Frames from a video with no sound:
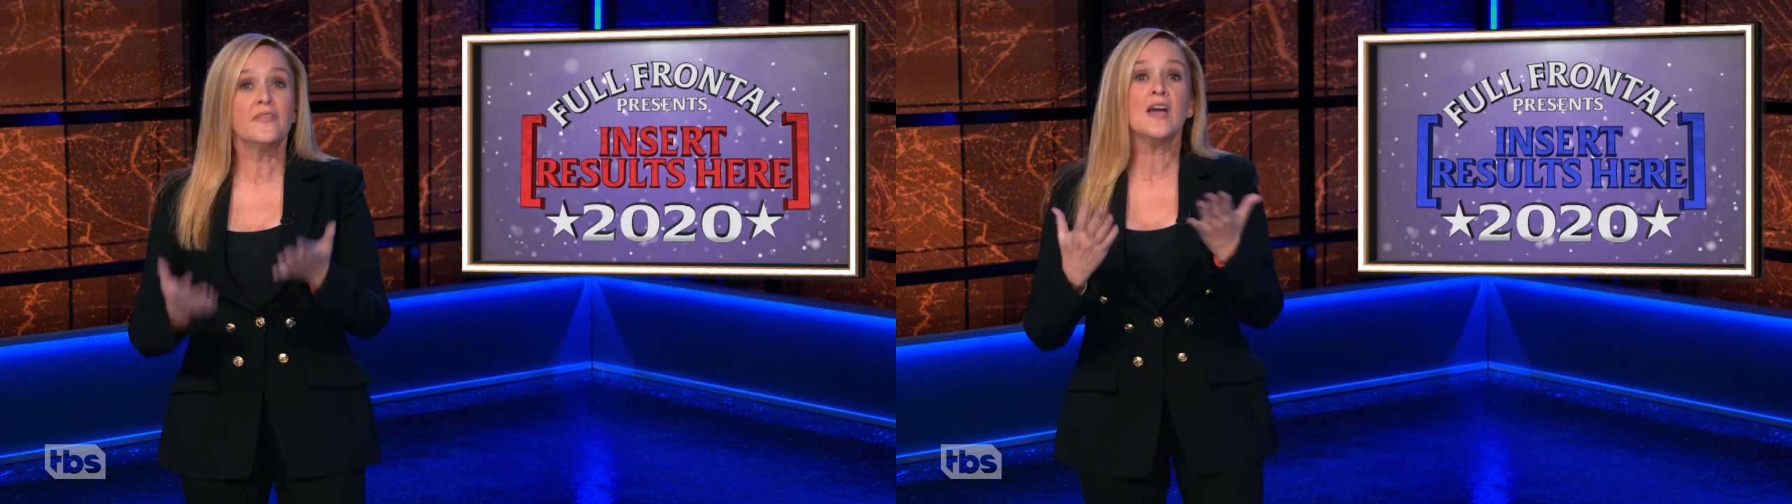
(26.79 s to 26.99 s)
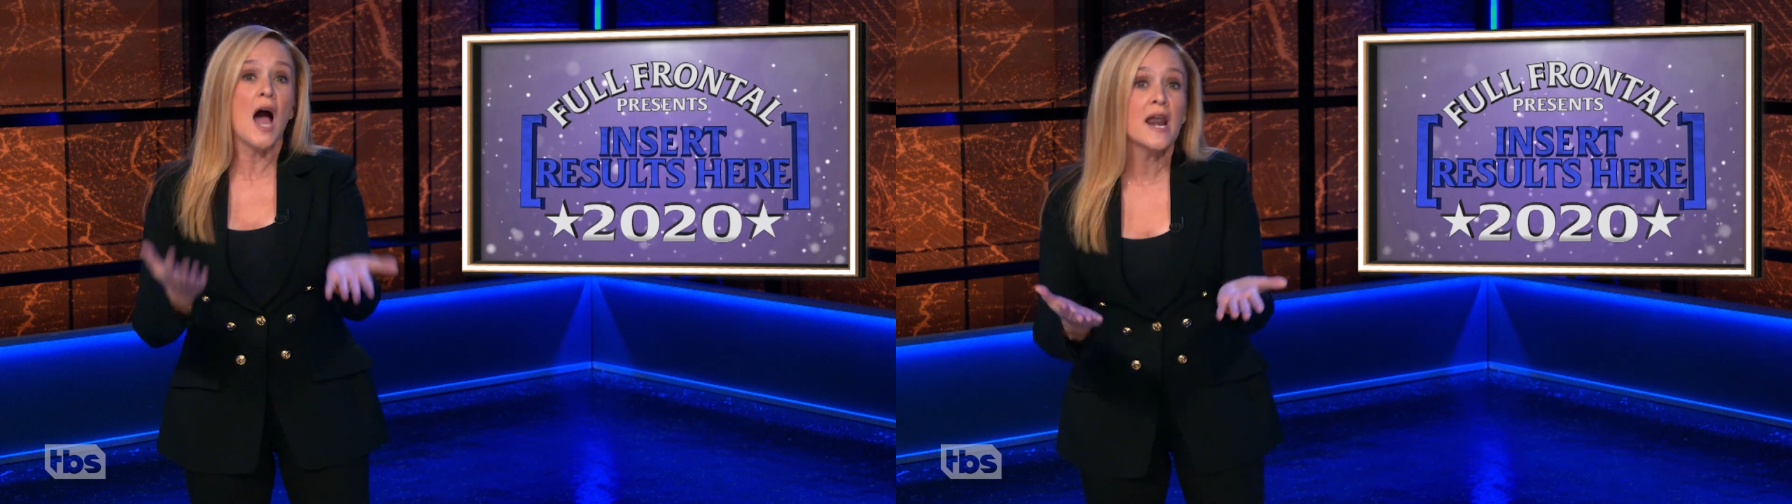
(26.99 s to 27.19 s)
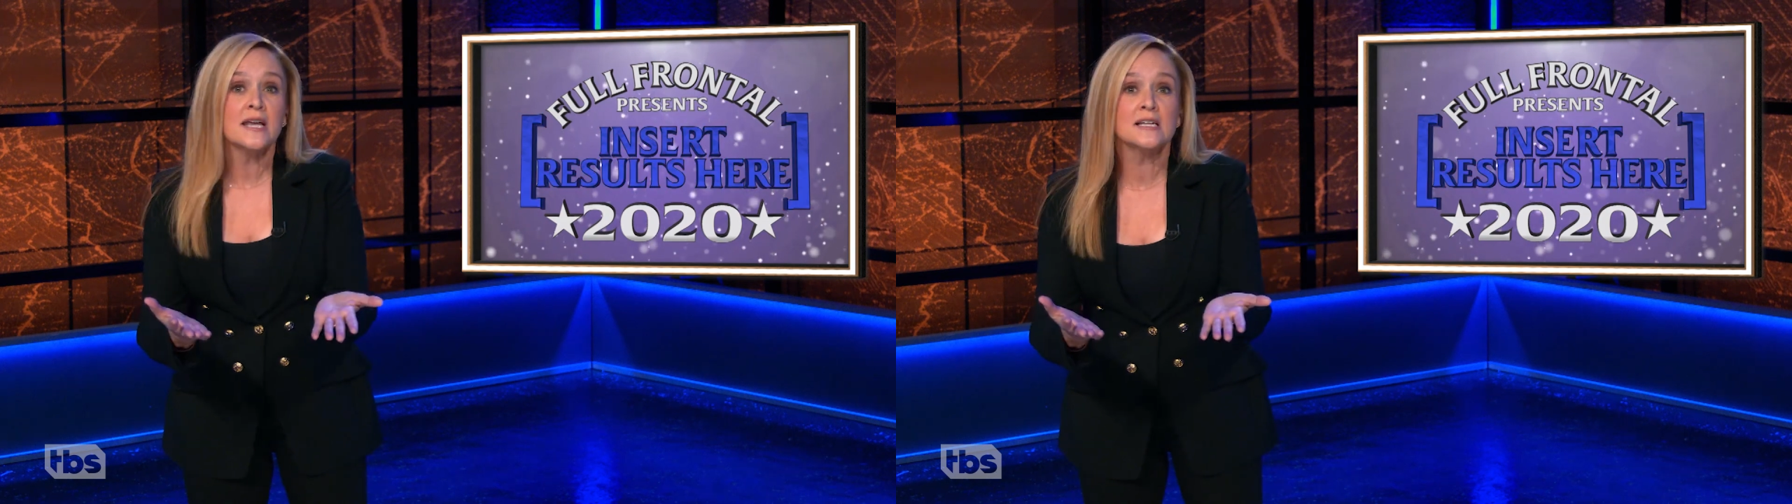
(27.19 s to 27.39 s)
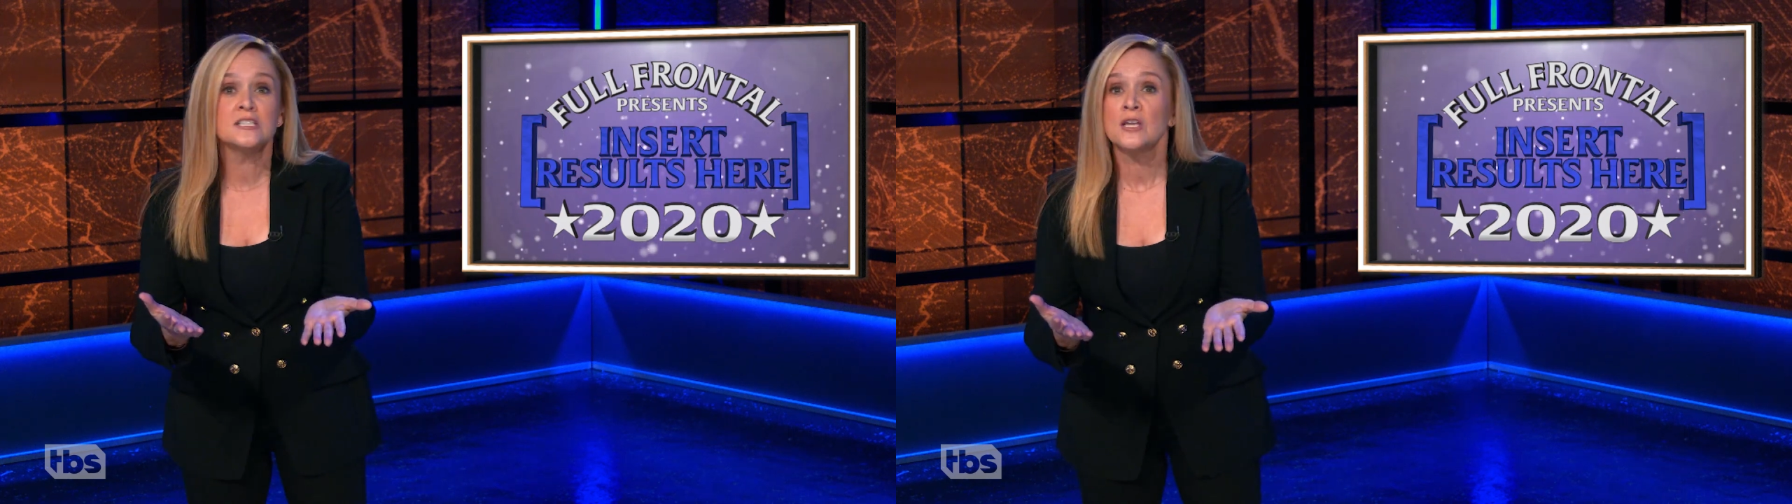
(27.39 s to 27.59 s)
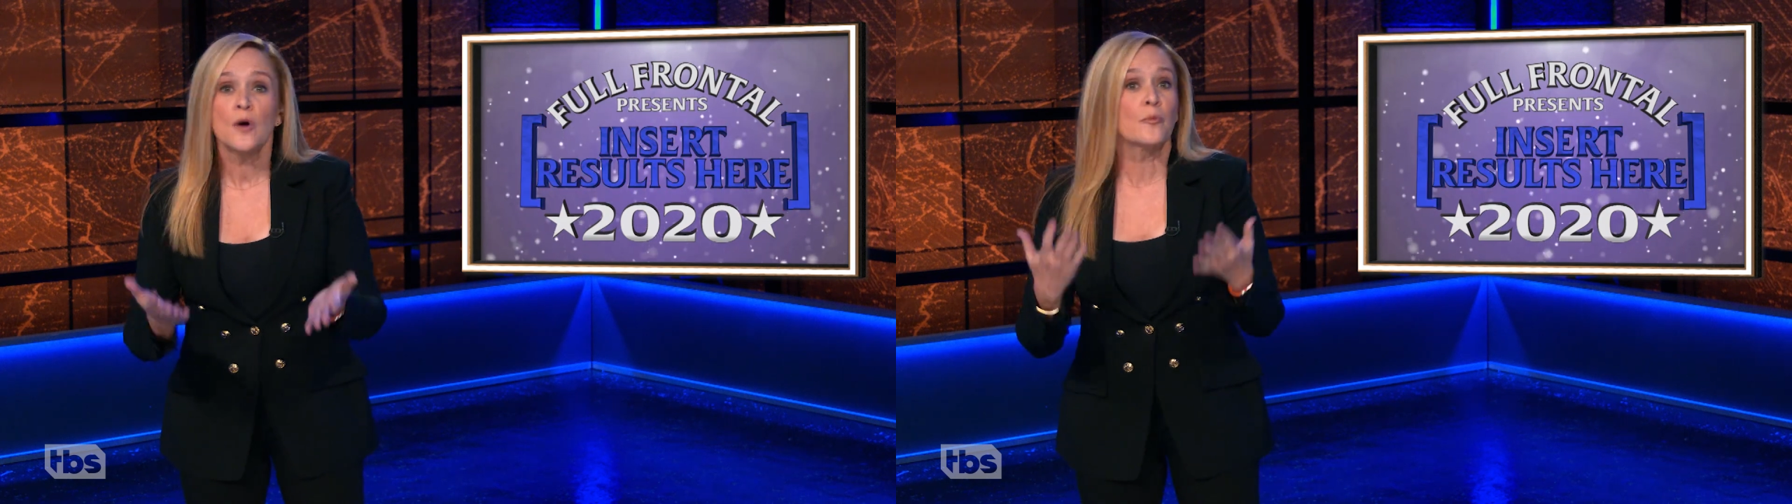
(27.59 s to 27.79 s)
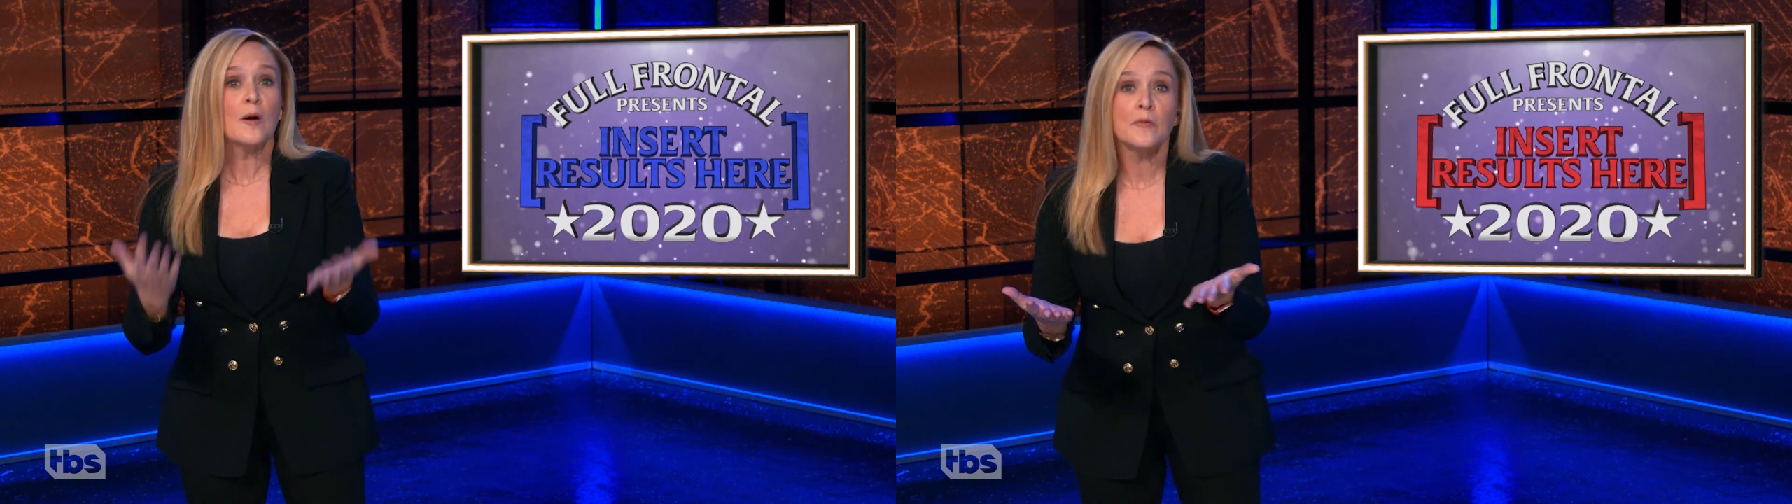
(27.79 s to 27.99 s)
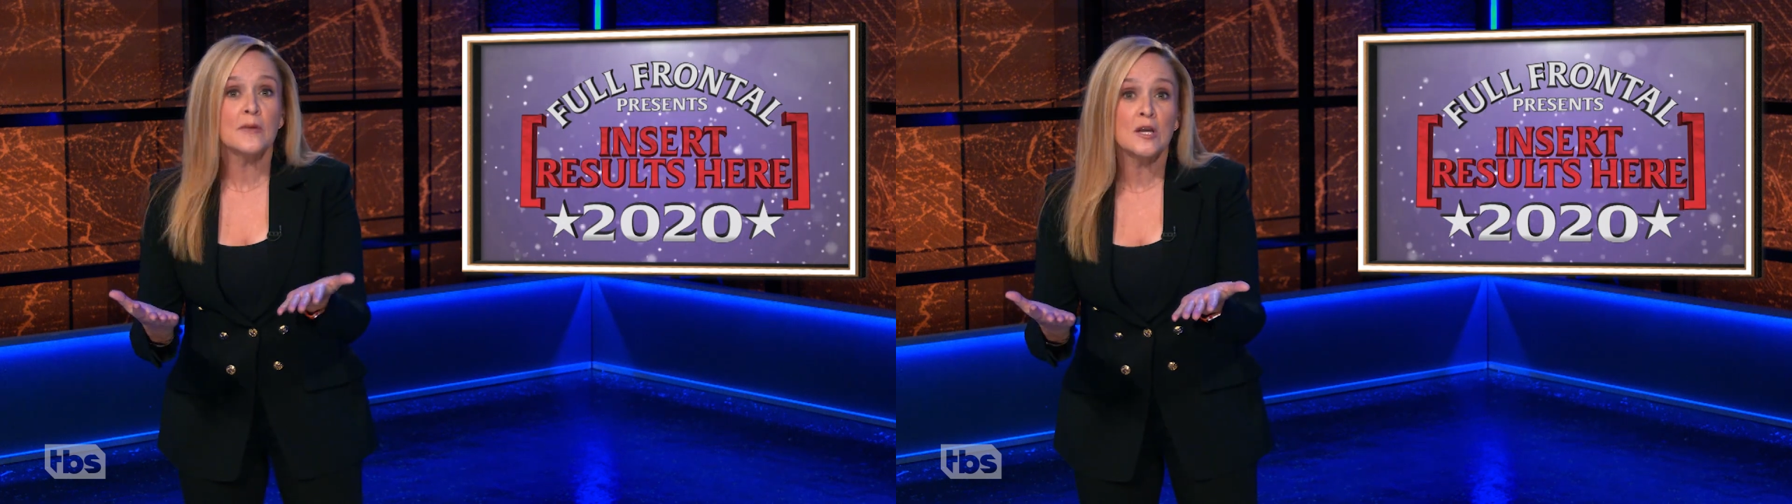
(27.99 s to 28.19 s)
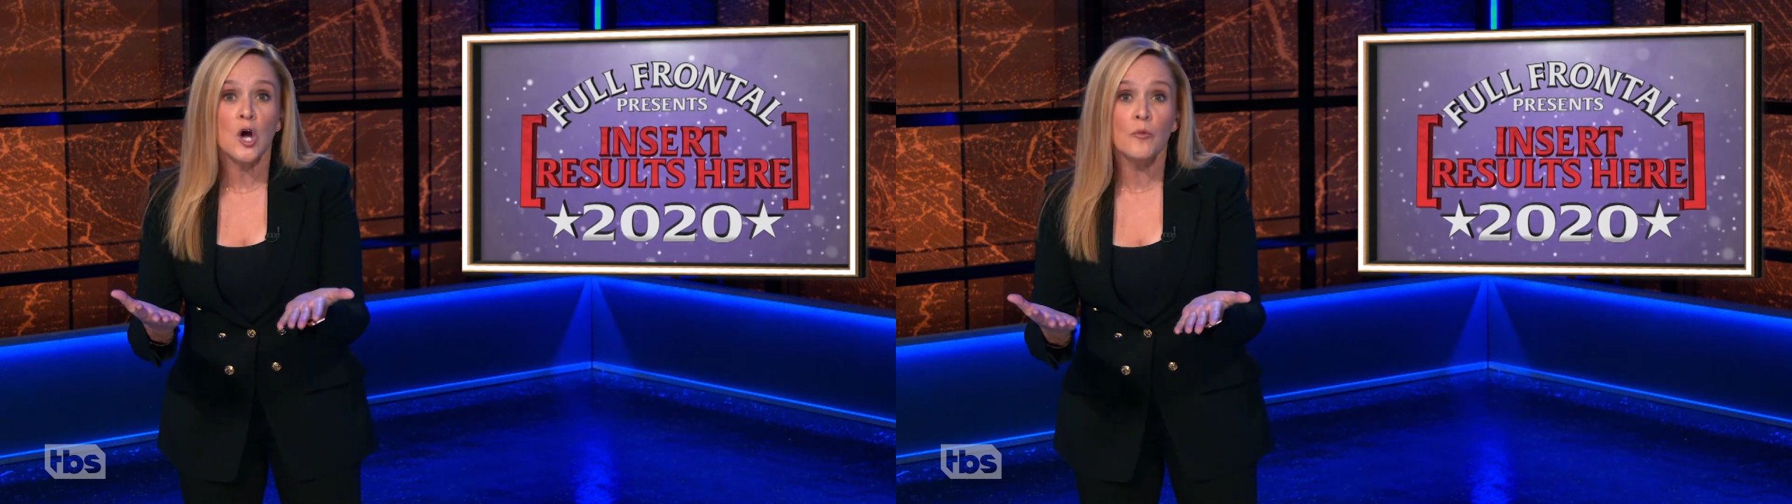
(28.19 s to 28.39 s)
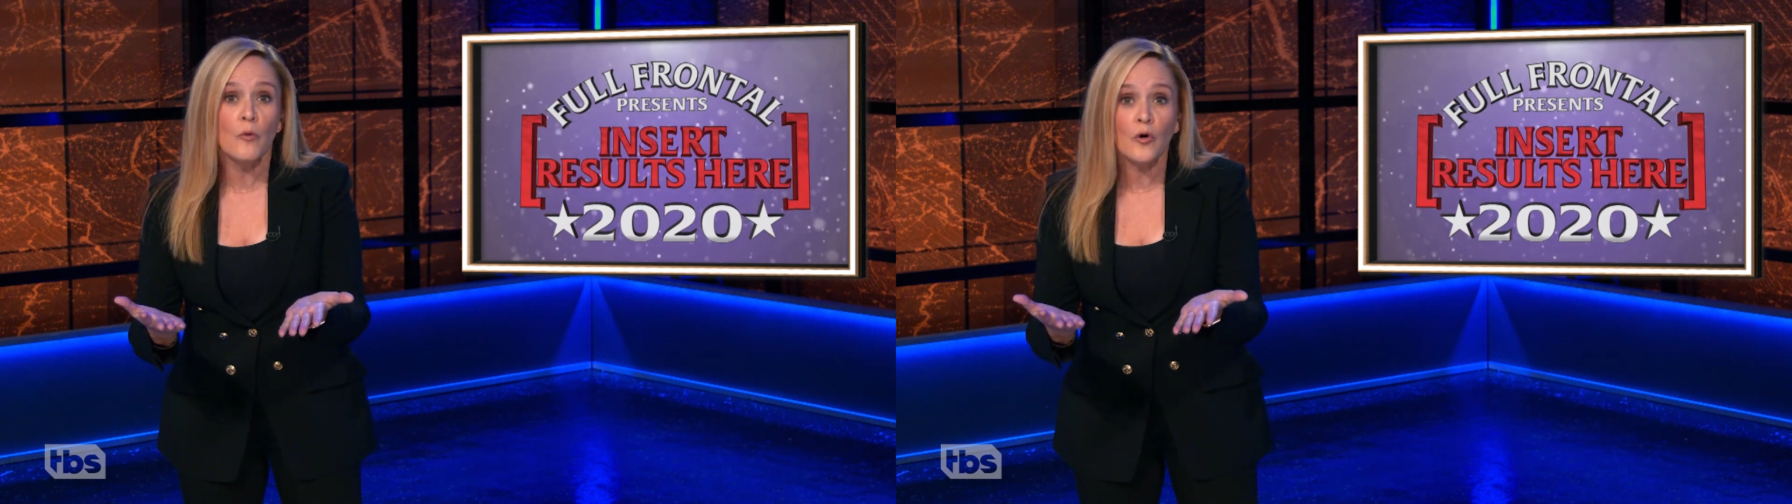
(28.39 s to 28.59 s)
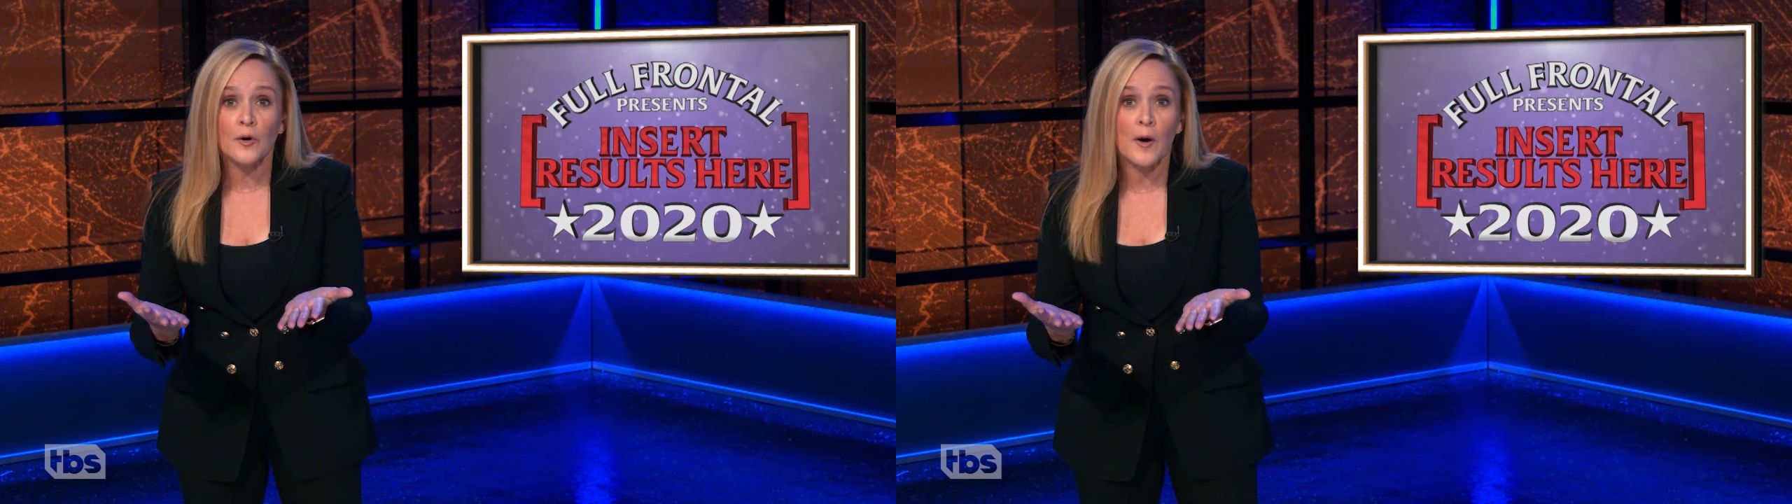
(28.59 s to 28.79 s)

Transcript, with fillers: the audience, probably know more